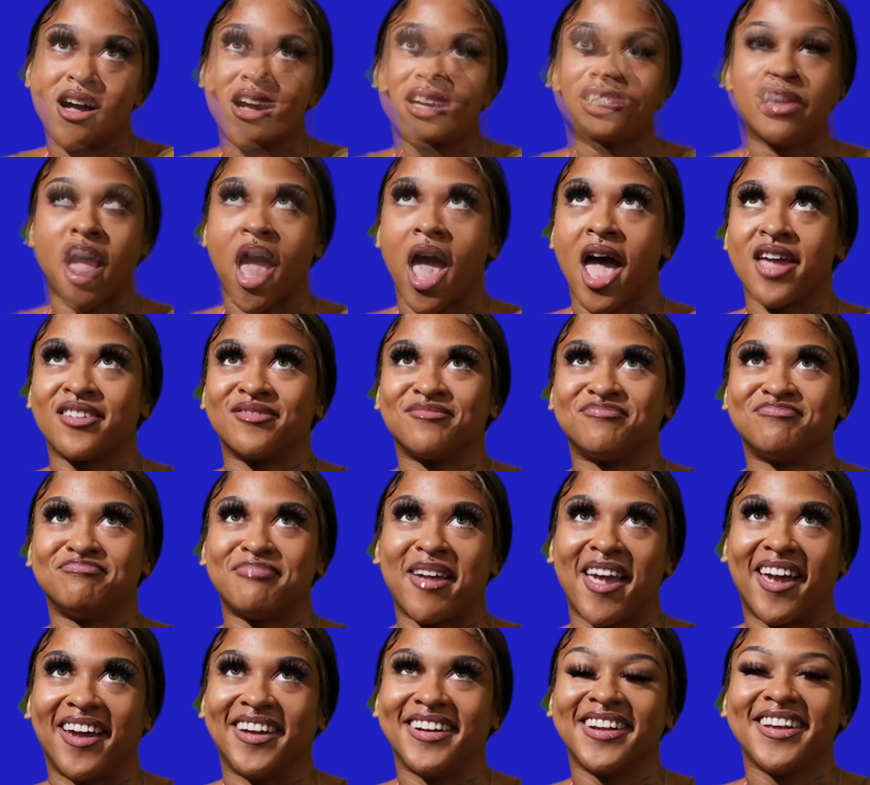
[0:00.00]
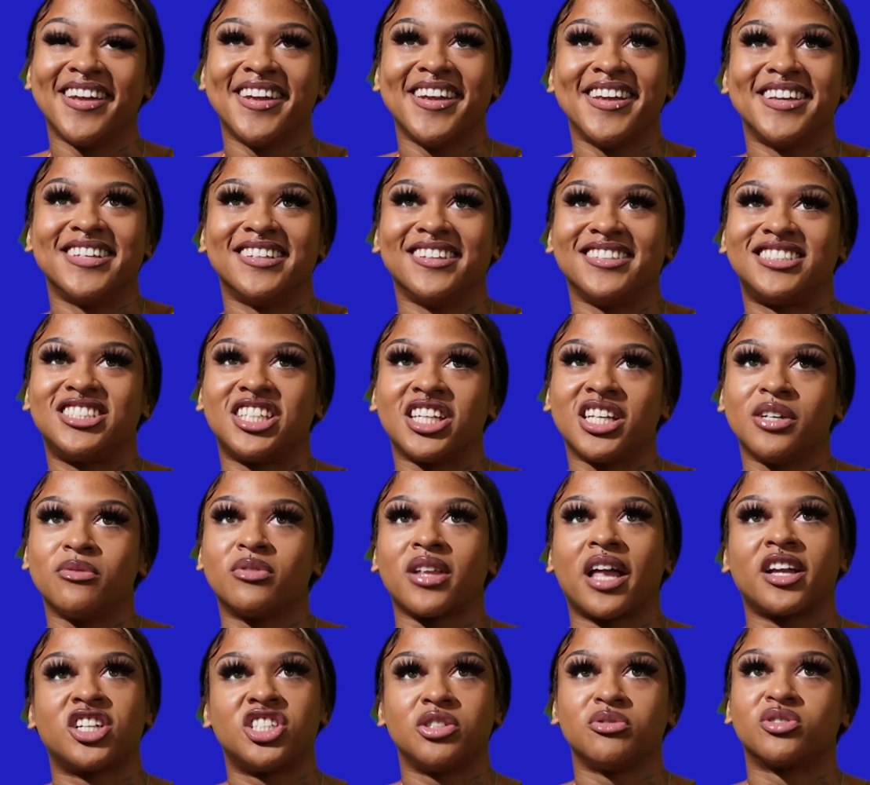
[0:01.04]
Man. She
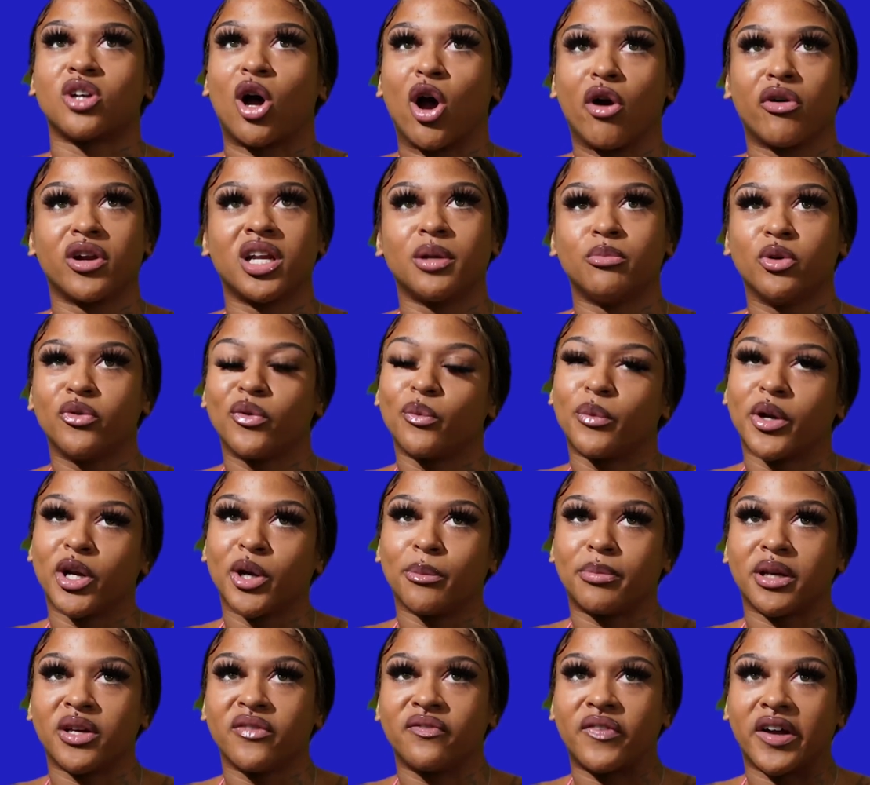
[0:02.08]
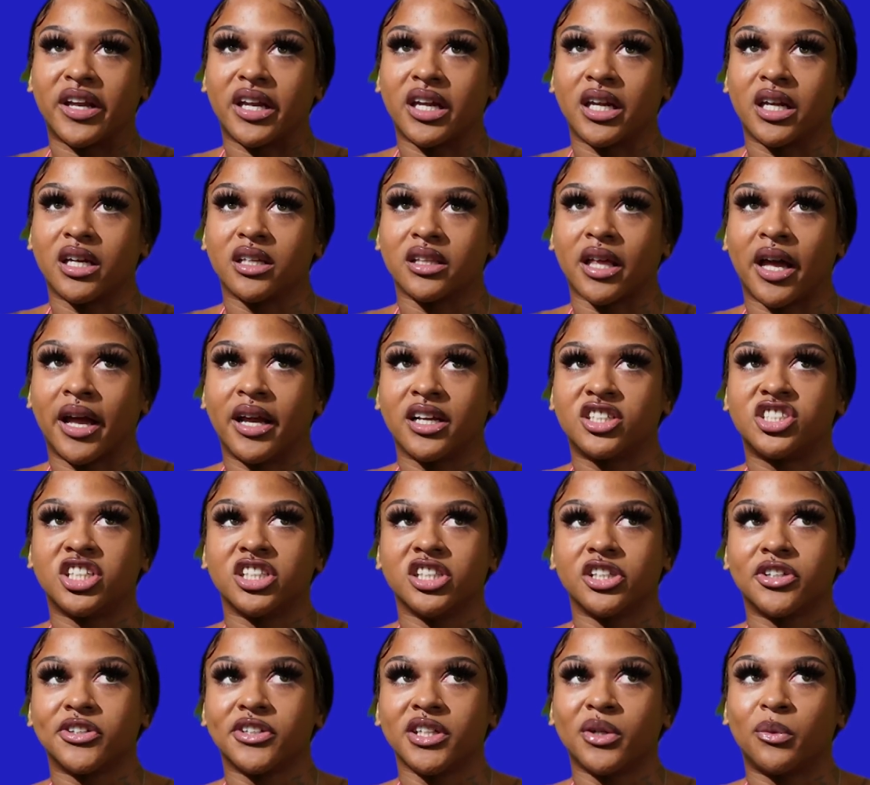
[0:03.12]
was already moving weird, being funny. Like, she
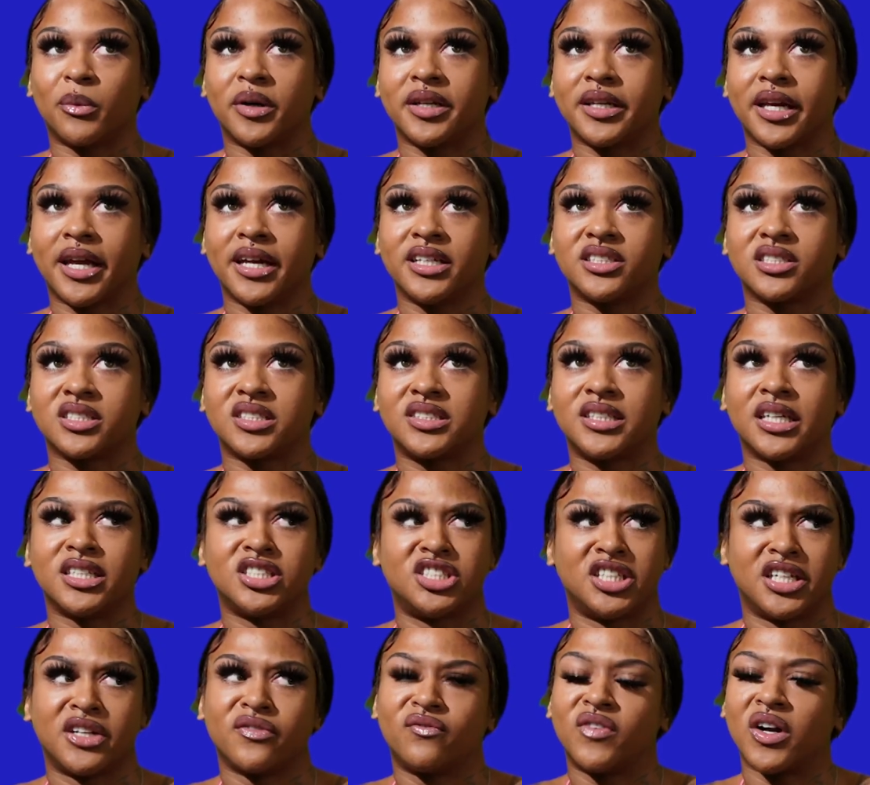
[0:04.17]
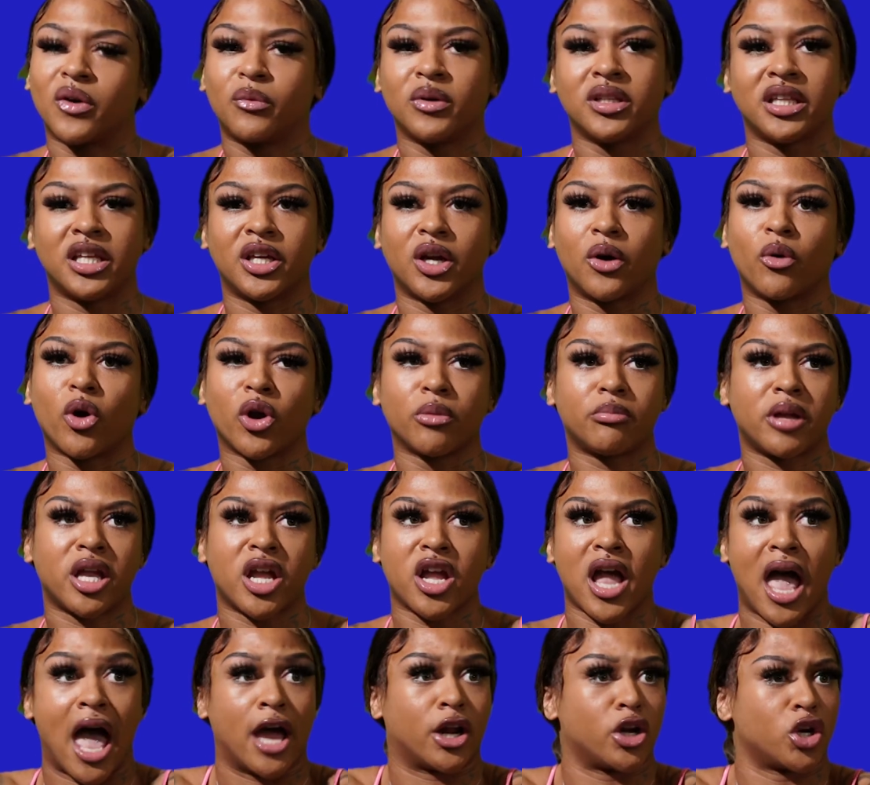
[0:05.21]
literally one day just said she didn't fuck with Leo or
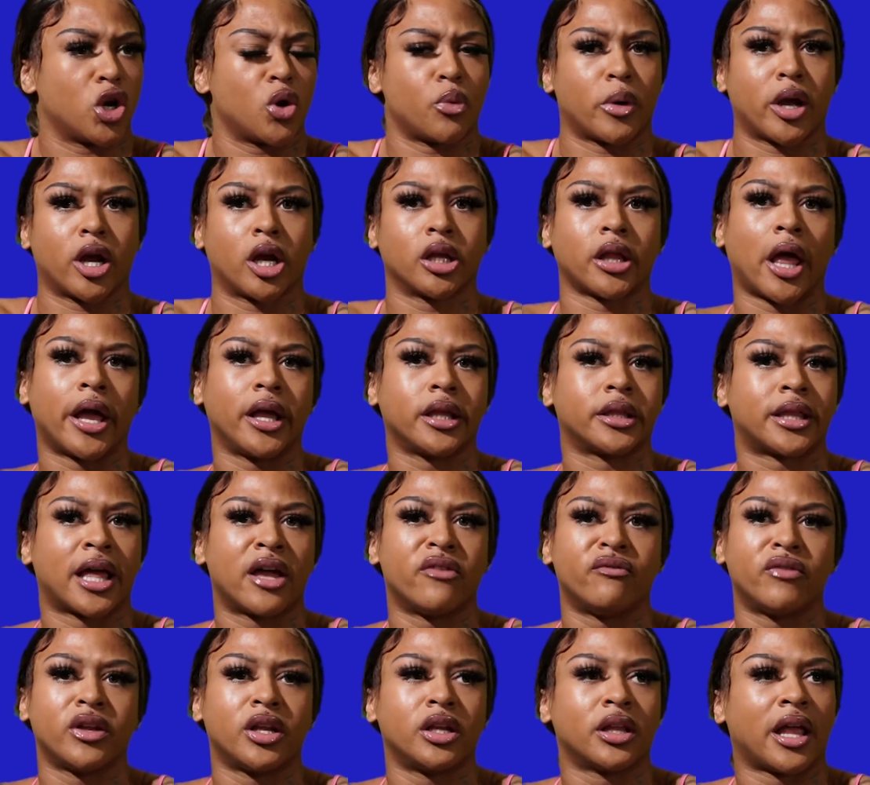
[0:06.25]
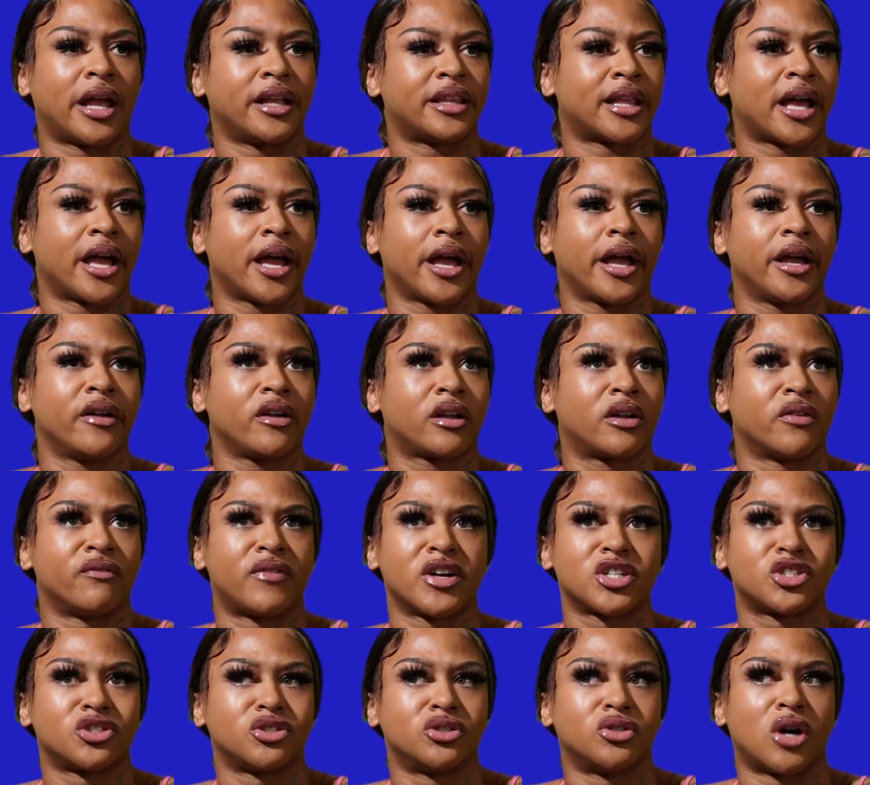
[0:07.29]
me out of nowhere. Like, that video, like that
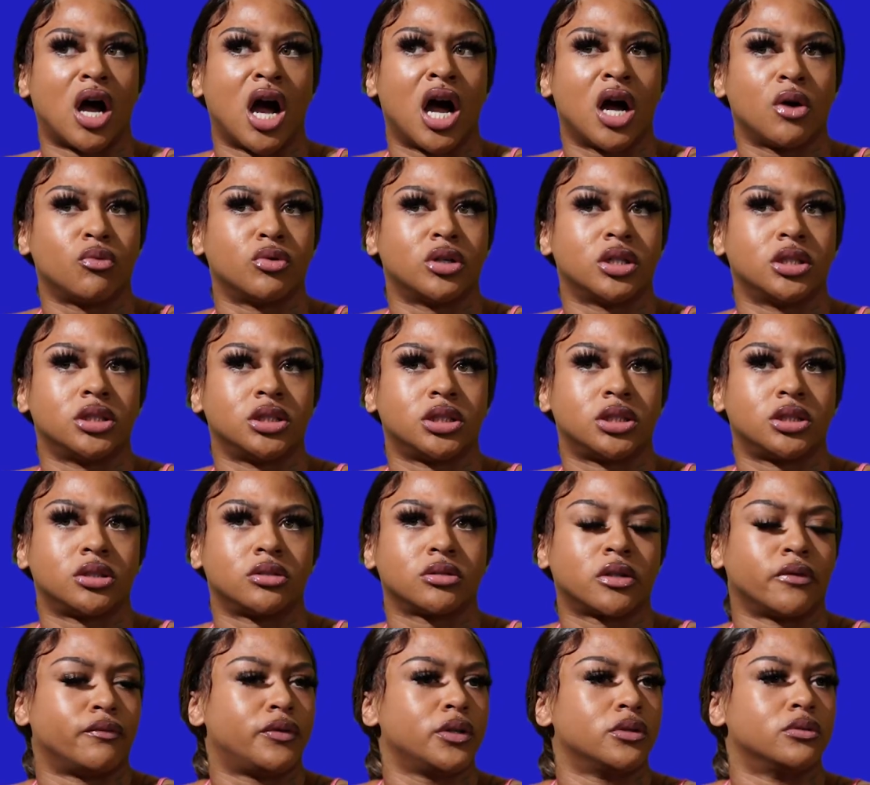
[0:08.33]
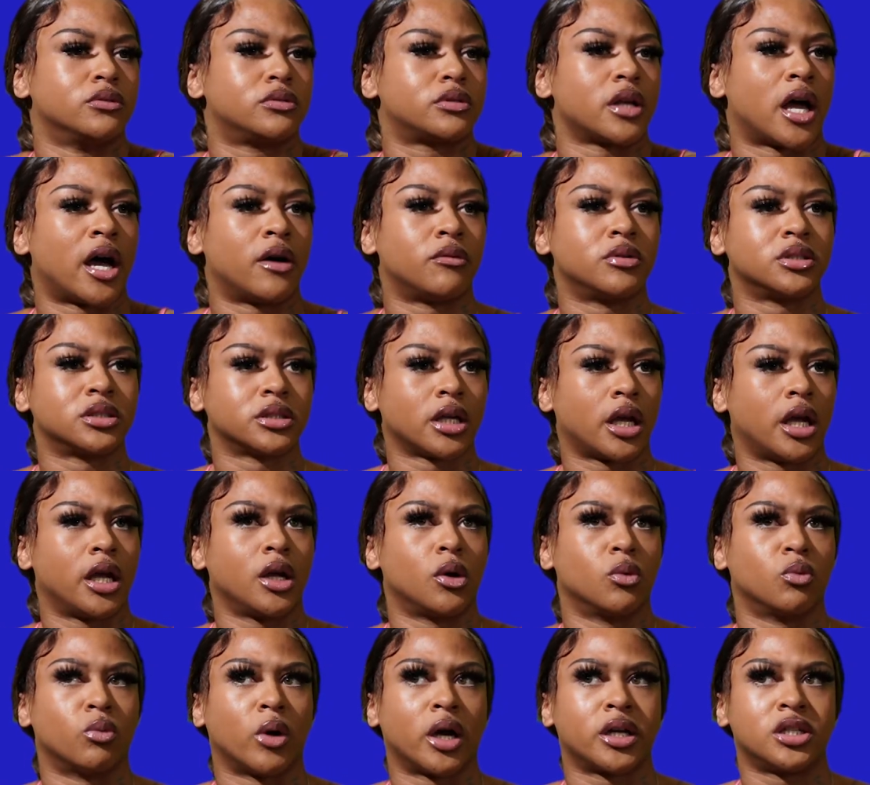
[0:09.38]
confessional, I was confused. I was like,
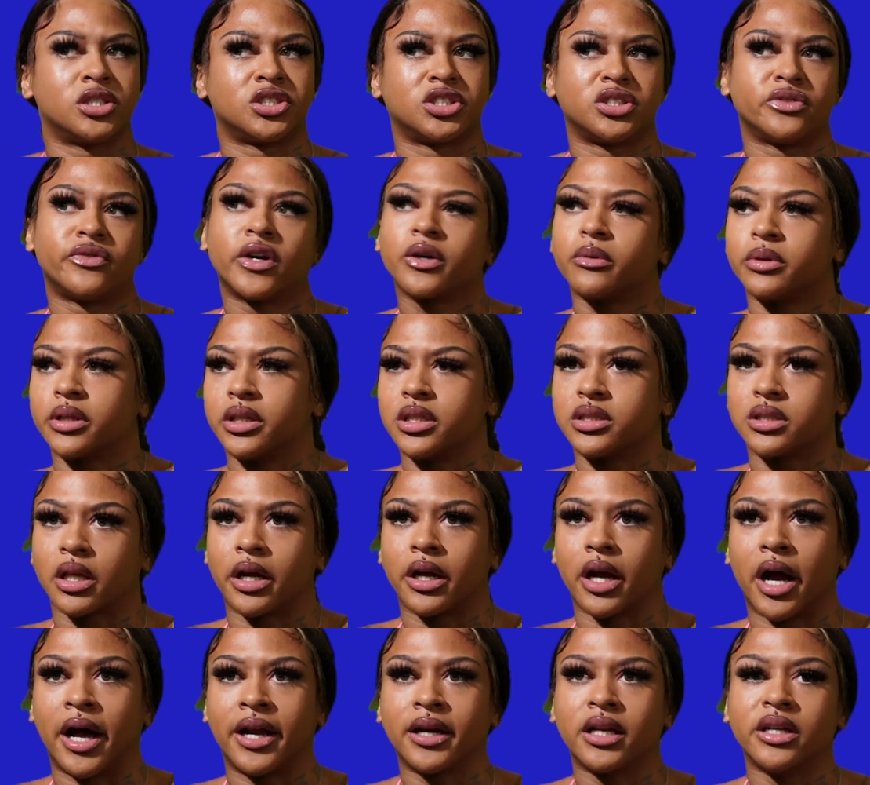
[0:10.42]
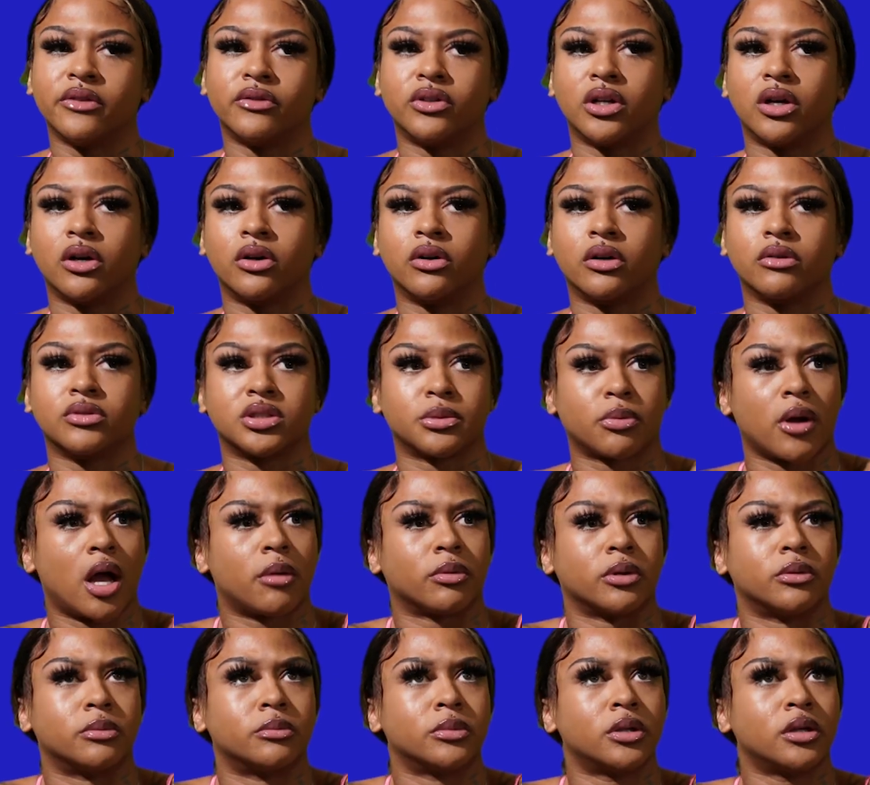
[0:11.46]
why don't you fuck with us? Like, I didn't even know it was a
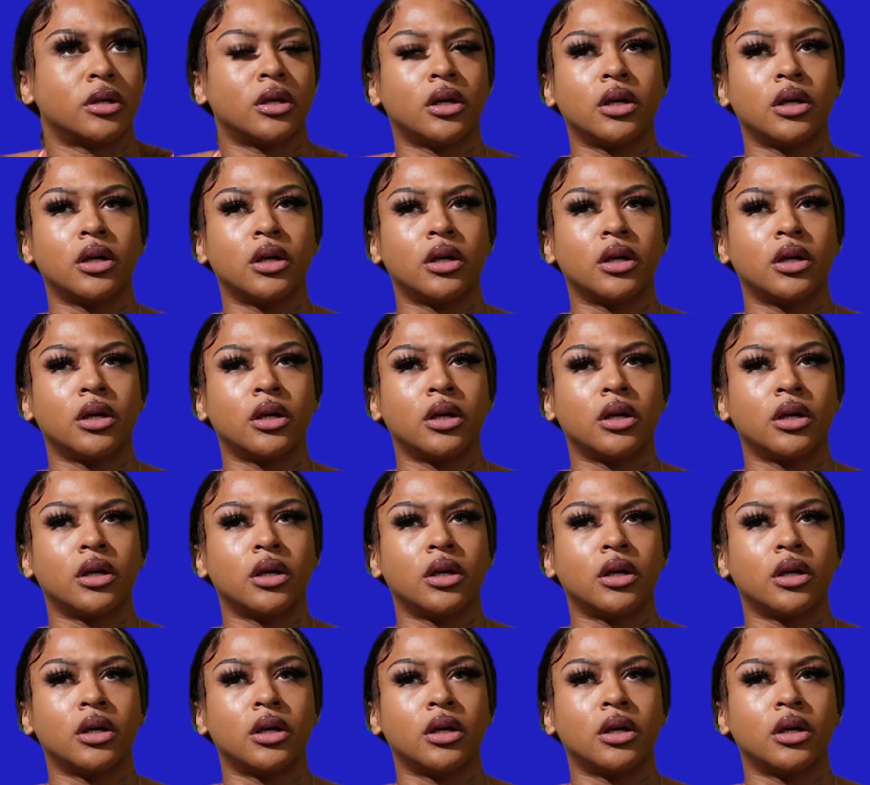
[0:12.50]
problem.